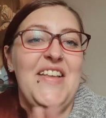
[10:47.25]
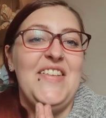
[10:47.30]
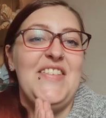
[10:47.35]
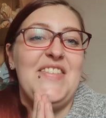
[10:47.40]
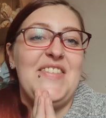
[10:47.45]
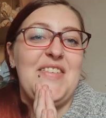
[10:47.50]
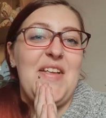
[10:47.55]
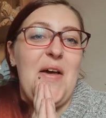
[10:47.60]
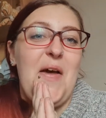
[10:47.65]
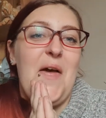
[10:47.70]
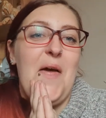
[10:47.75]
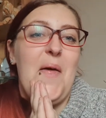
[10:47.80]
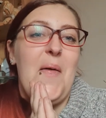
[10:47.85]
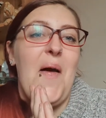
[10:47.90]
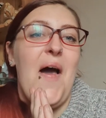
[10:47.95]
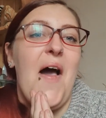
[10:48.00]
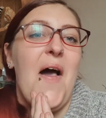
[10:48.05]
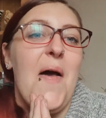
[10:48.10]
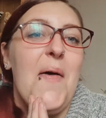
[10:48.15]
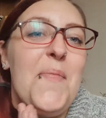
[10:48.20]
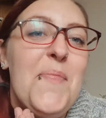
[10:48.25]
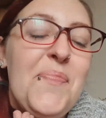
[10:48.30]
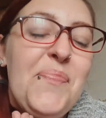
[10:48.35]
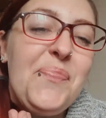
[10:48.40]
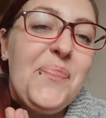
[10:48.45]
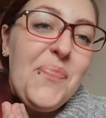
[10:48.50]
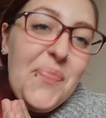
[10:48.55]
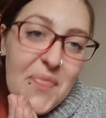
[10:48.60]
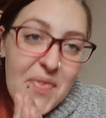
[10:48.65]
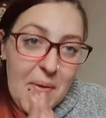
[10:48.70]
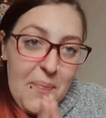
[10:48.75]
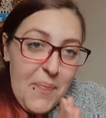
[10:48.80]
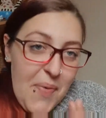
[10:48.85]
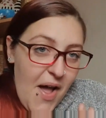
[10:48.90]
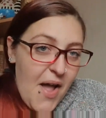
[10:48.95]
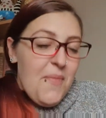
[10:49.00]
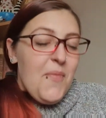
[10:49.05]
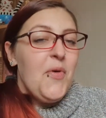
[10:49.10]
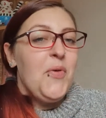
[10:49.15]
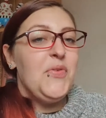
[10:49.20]
So but
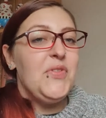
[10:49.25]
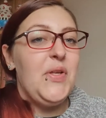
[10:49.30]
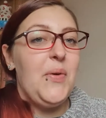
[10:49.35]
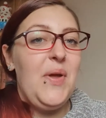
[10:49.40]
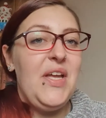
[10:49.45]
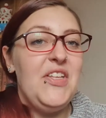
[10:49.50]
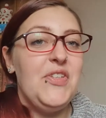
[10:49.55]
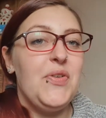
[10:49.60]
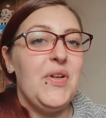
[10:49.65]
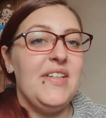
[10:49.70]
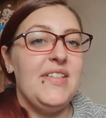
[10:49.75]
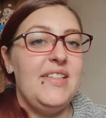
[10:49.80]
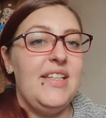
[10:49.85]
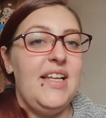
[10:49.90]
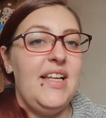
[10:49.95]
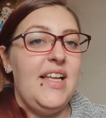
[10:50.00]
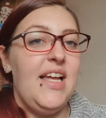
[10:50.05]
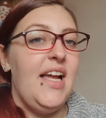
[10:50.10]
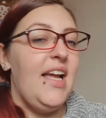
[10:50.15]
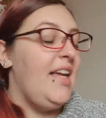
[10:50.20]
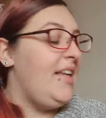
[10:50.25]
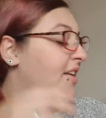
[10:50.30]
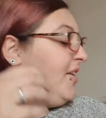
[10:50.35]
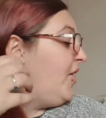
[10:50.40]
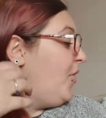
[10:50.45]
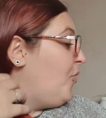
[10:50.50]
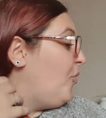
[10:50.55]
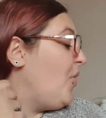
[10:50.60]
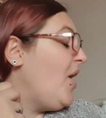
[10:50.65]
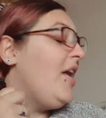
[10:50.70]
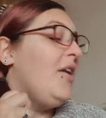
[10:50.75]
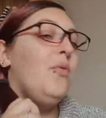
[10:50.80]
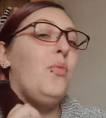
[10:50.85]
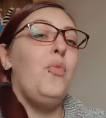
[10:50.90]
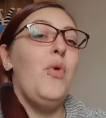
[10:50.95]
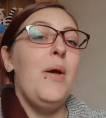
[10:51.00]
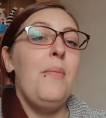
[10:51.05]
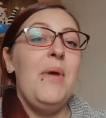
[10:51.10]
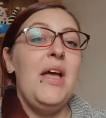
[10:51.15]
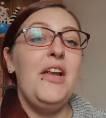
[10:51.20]
I'm also interested in
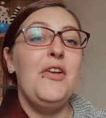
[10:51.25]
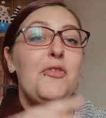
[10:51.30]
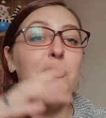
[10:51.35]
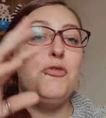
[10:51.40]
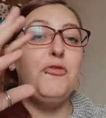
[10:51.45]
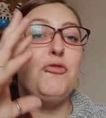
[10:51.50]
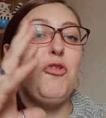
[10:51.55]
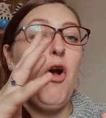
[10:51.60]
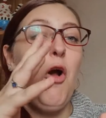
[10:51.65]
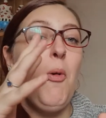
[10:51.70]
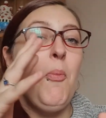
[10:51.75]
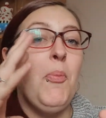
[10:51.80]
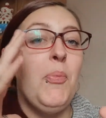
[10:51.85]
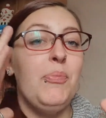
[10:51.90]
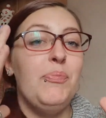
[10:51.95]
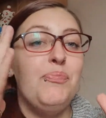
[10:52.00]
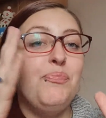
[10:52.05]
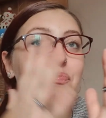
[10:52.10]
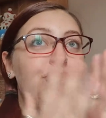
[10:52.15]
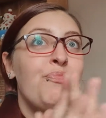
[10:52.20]
women from